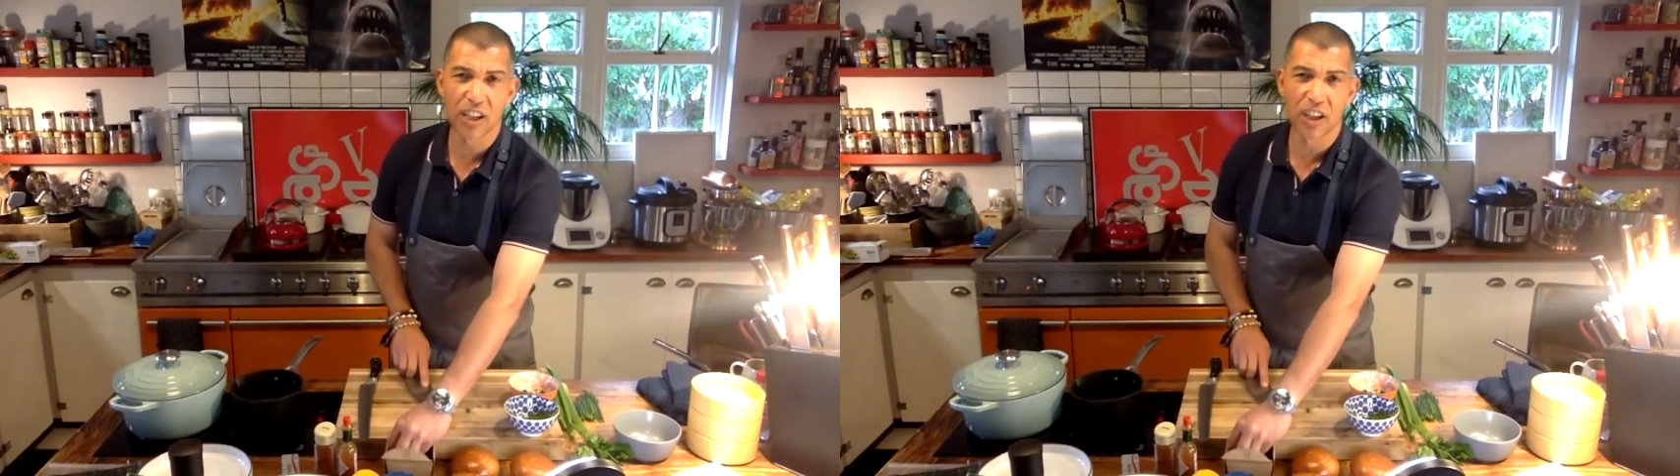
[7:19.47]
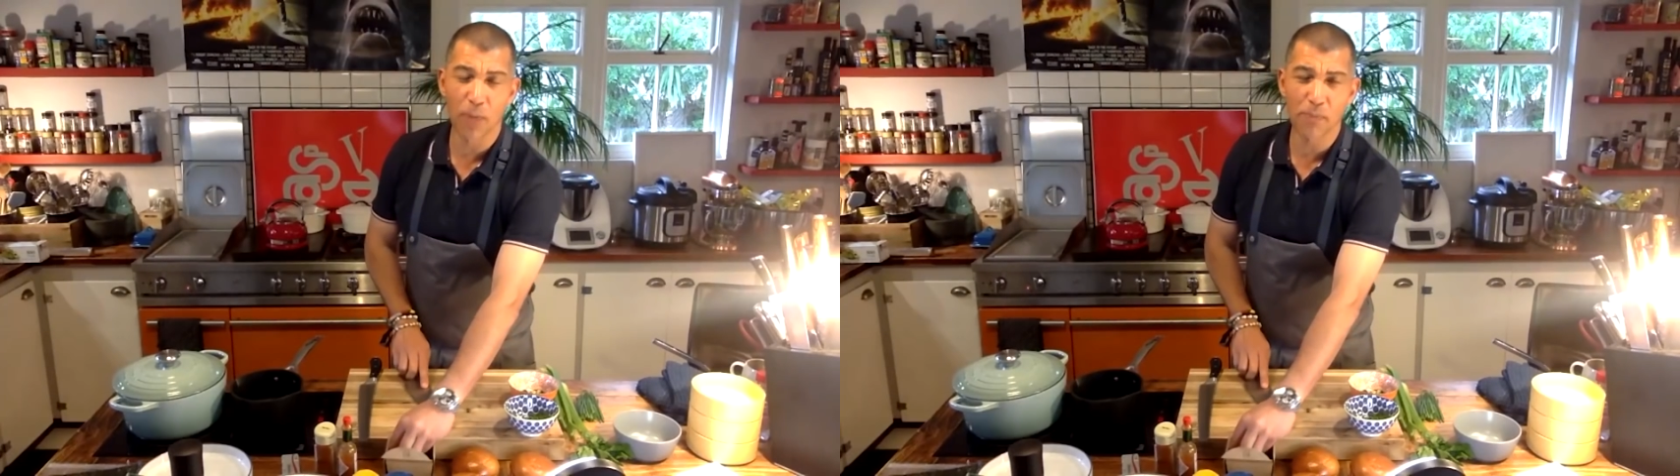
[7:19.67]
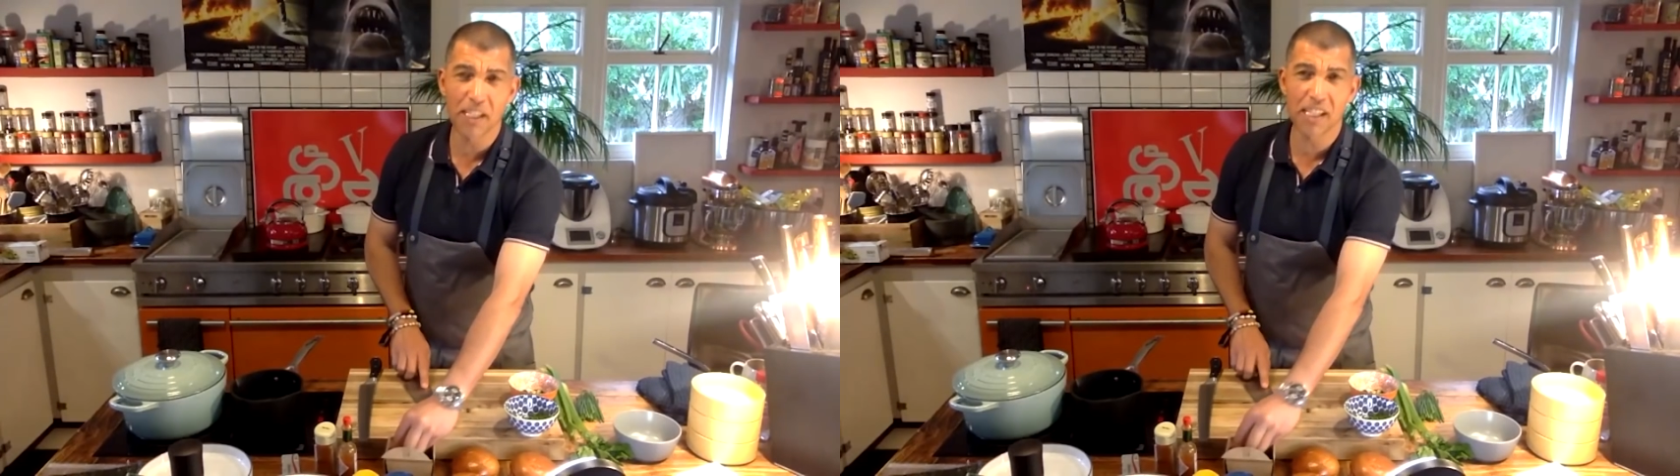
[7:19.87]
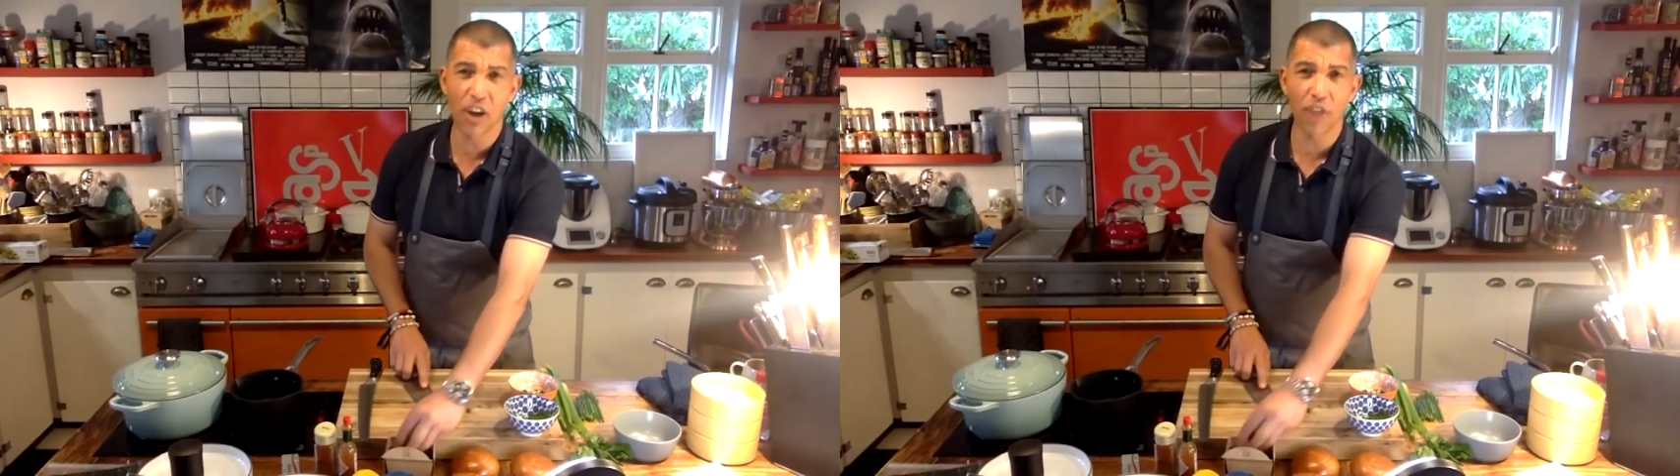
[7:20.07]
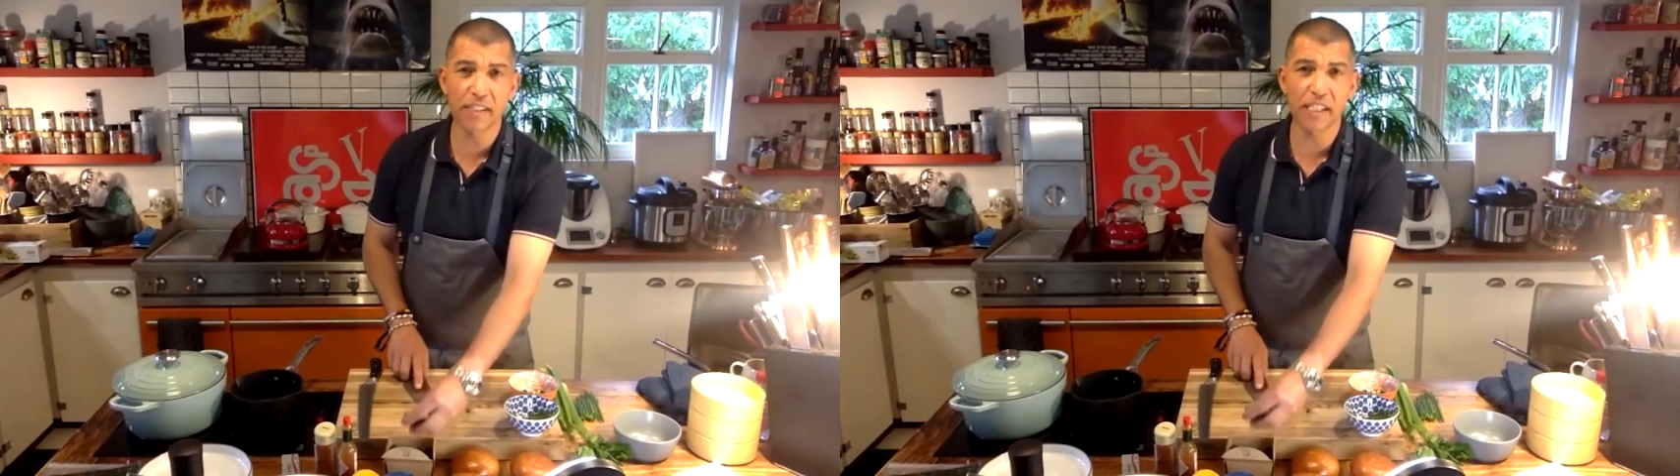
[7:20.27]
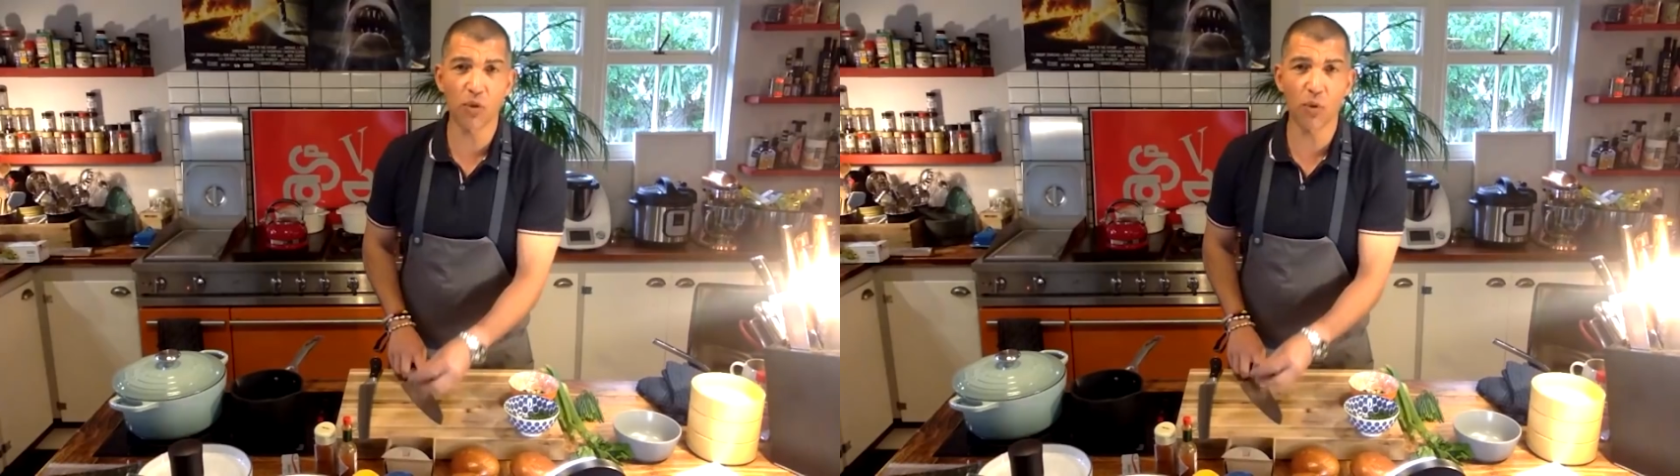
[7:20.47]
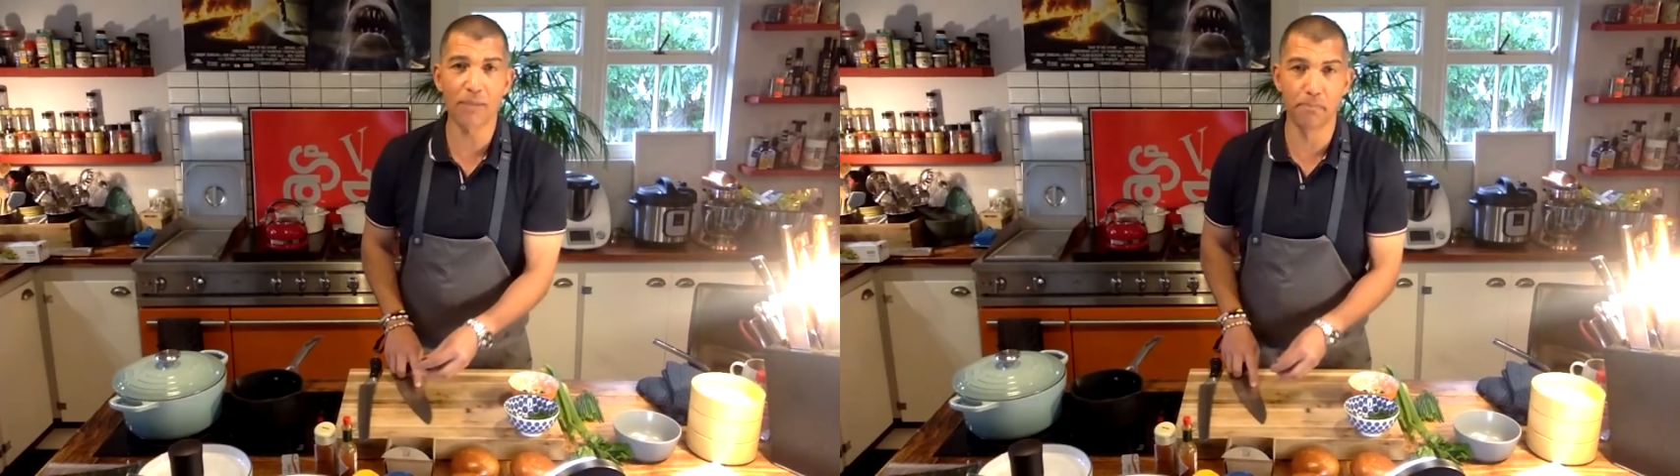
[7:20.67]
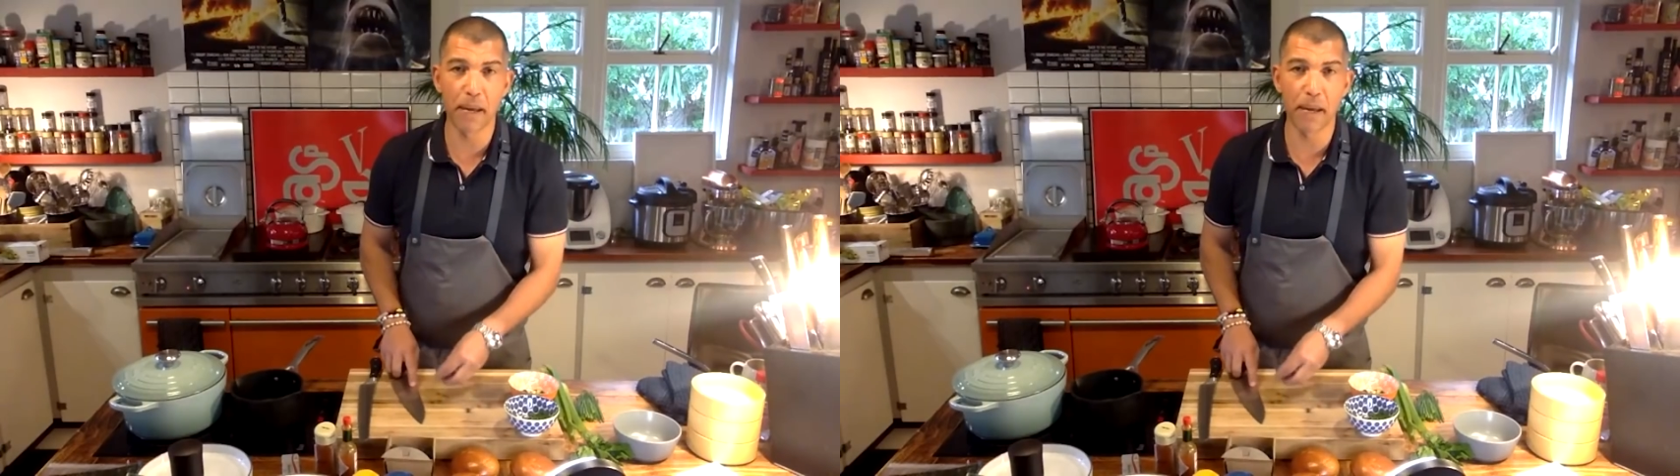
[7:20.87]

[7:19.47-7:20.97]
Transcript: lobsters are obviously quite